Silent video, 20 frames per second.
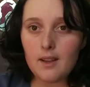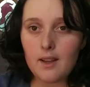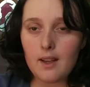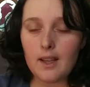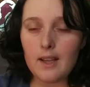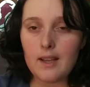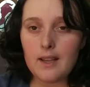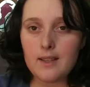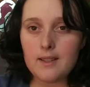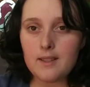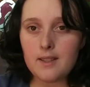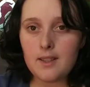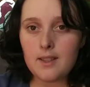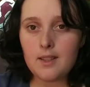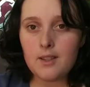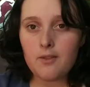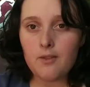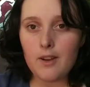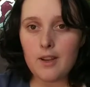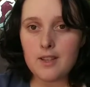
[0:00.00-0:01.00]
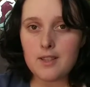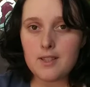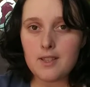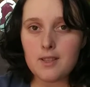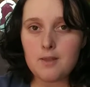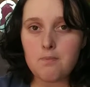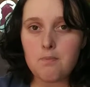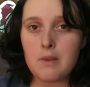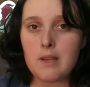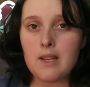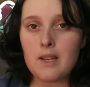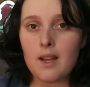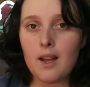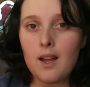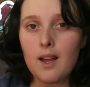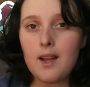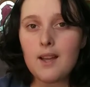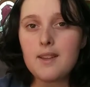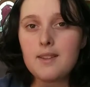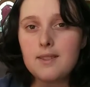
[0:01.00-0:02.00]
AAC devices,
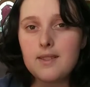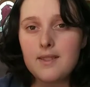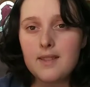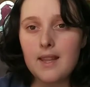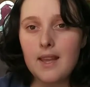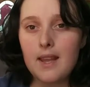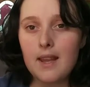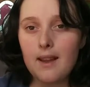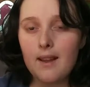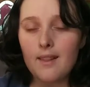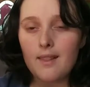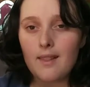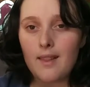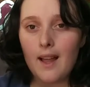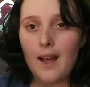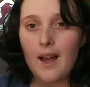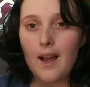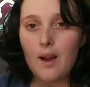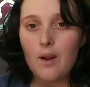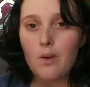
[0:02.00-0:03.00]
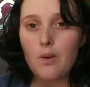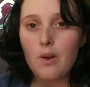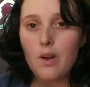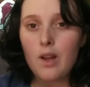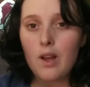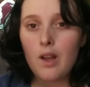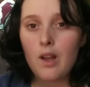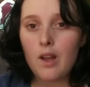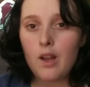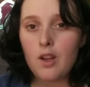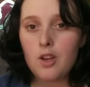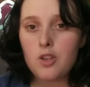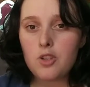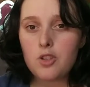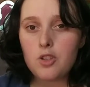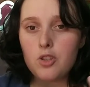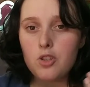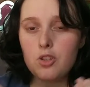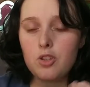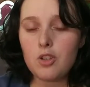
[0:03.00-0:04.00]
because they allow
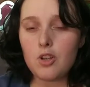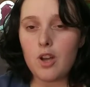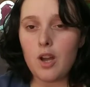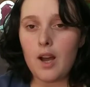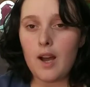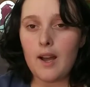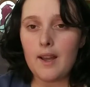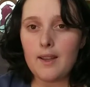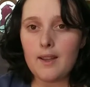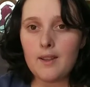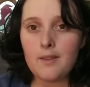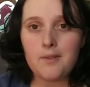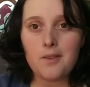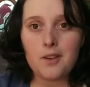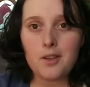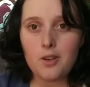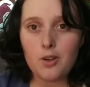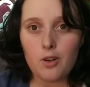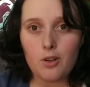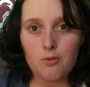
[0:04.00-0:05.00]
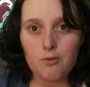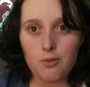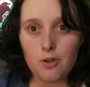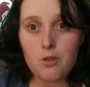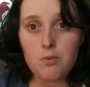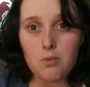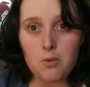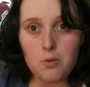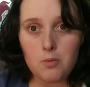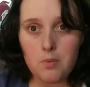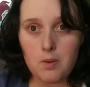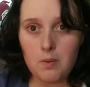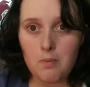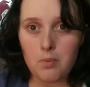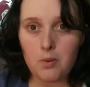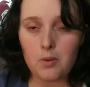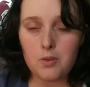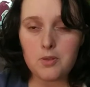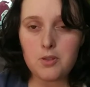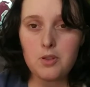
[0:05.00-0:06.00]
even nonverbal
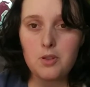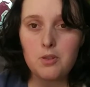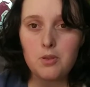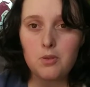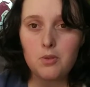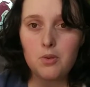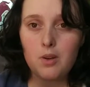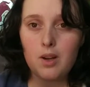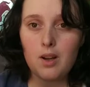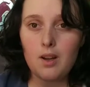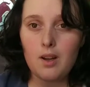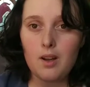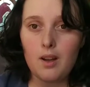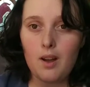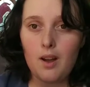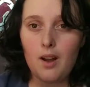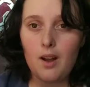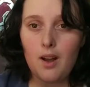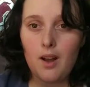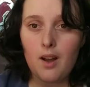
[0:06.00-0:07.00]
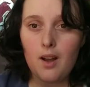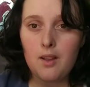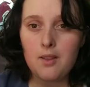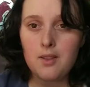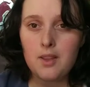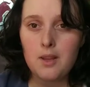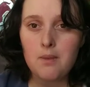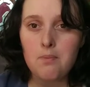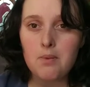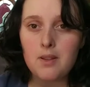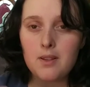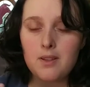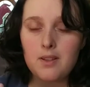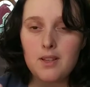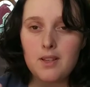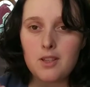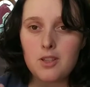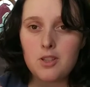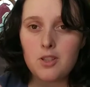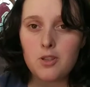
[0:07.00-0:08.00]
people to the
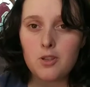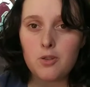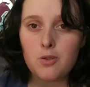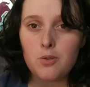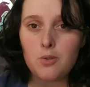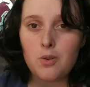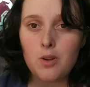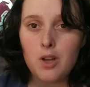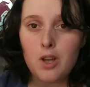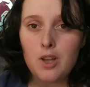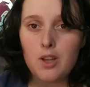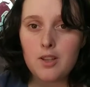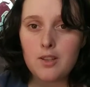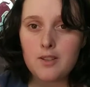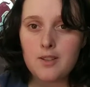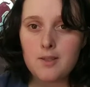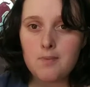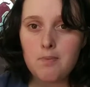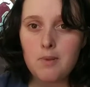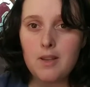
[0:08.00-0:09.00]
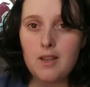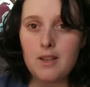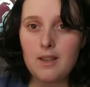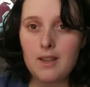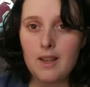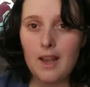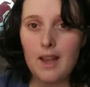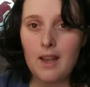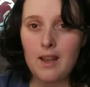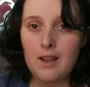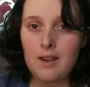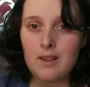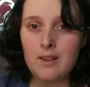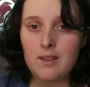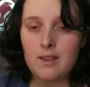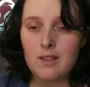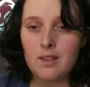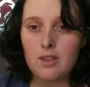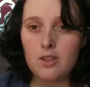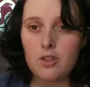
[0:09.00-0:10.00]
ability to speak and